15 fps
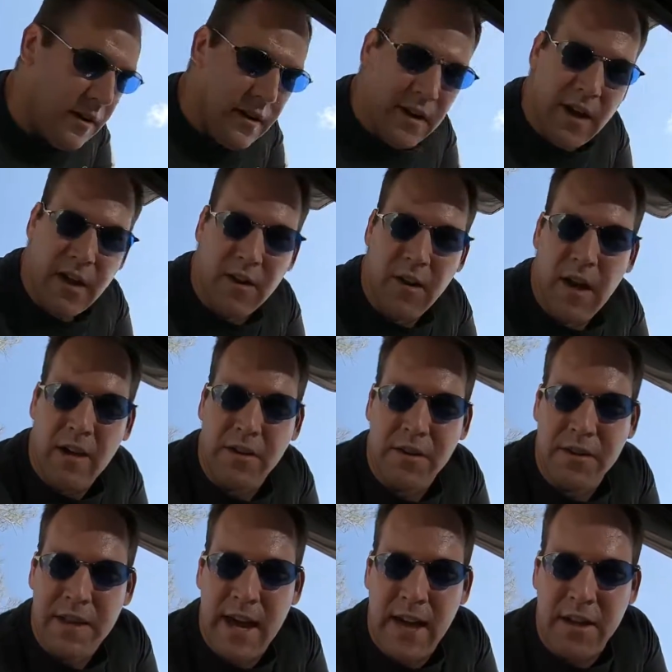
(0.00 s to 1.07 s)
I don't know how good
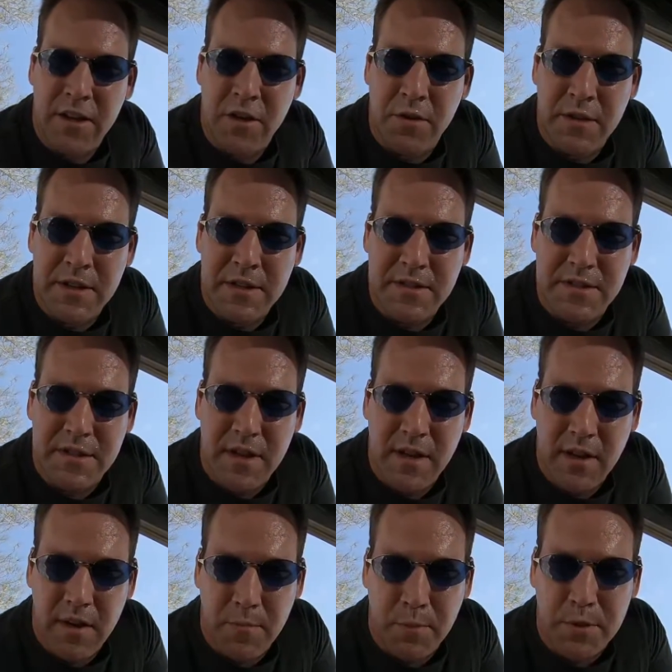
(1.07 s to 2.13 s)
the audio is.
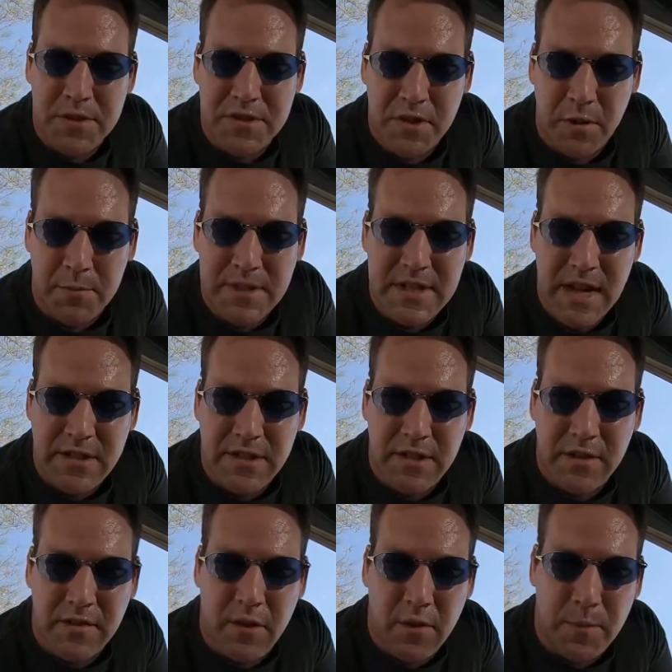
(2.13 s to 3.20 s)
Pretty soon I'll be attaching the
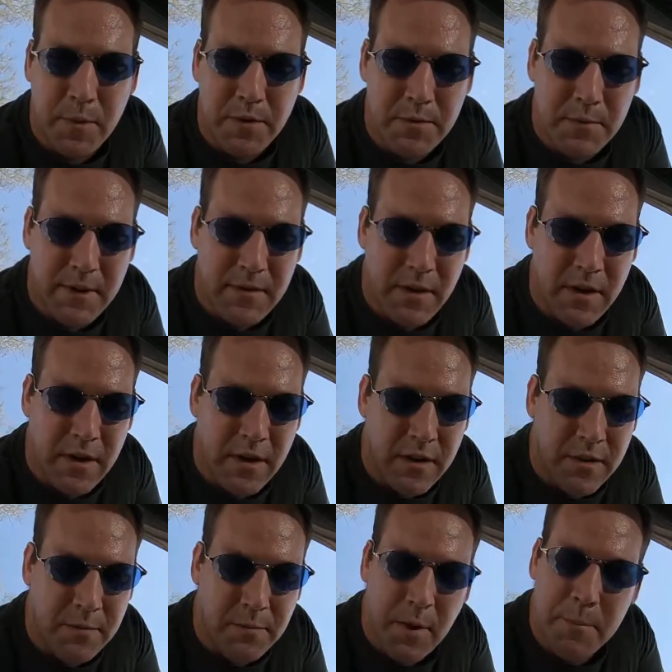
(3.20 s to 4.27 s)
GoPro to
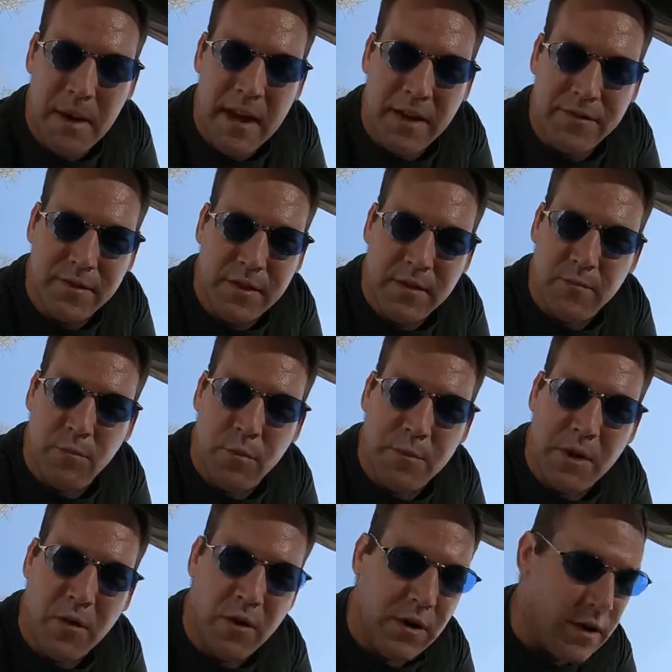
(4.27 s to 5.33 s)
my mask, and we'll be
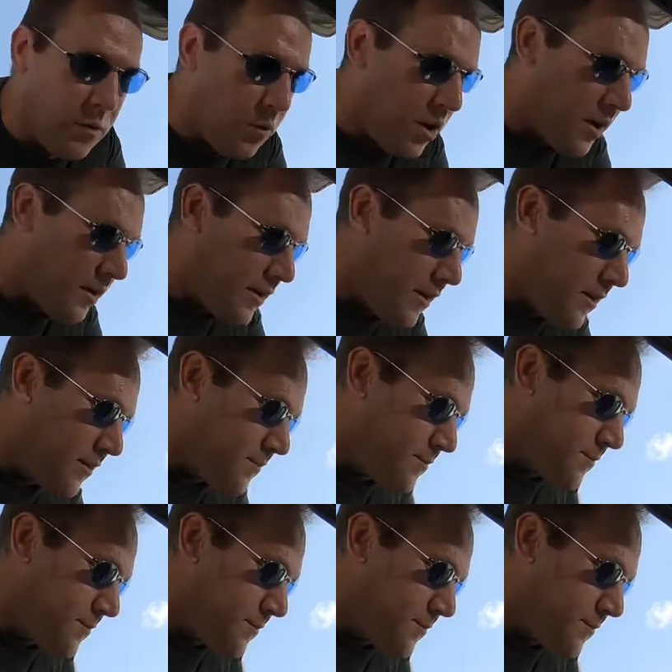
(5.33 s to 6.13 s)
going in the water here.